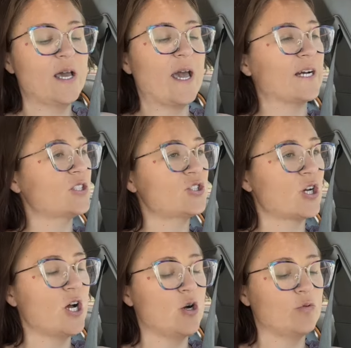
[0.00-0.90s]

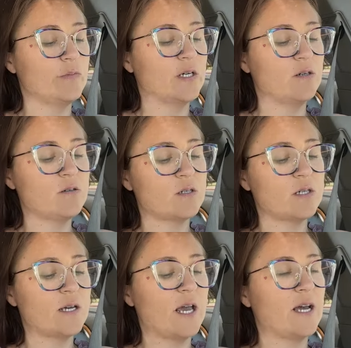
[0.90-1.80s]
extra oat milk,
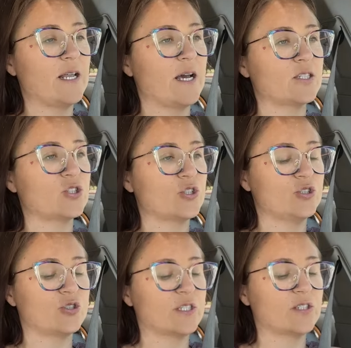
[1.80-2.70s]
and extra
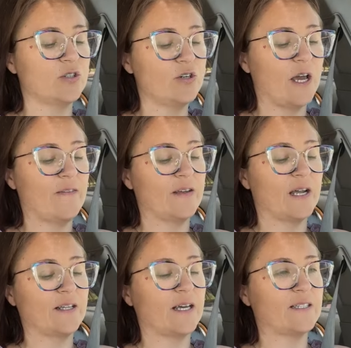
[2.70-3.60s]
drizzle, and then
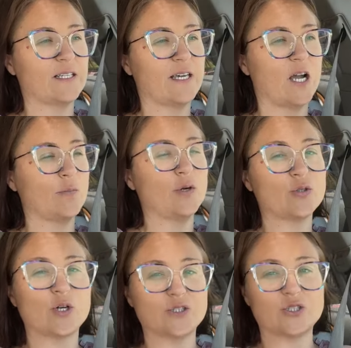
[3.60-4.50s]
I like the caramel
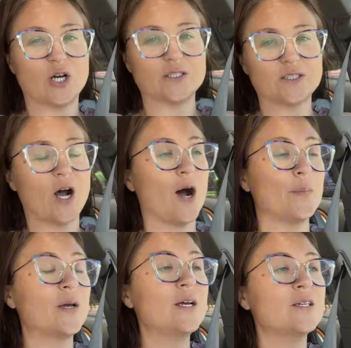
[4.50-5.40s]
crunch on top.
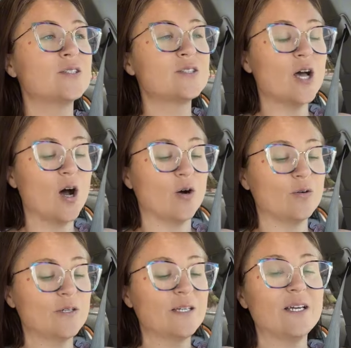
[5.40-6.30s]
So
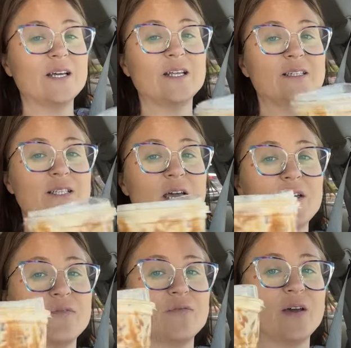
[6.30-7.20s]
it is
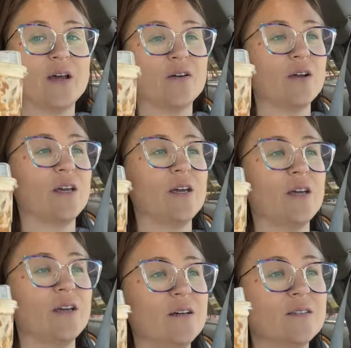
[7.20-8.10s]
a
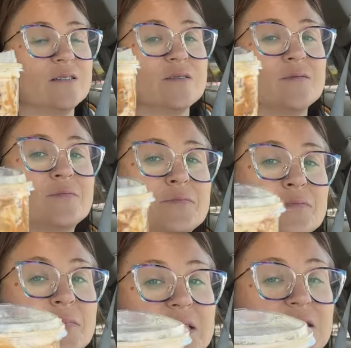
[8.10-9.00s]
very
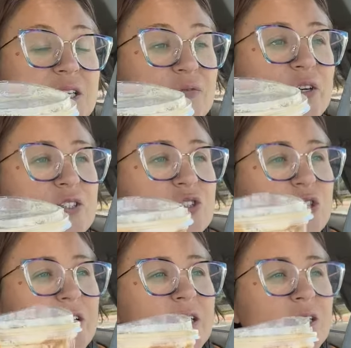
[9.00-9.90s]
different
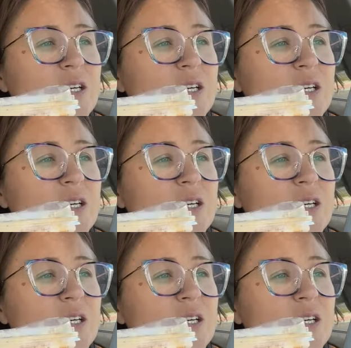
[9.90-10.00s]
drink,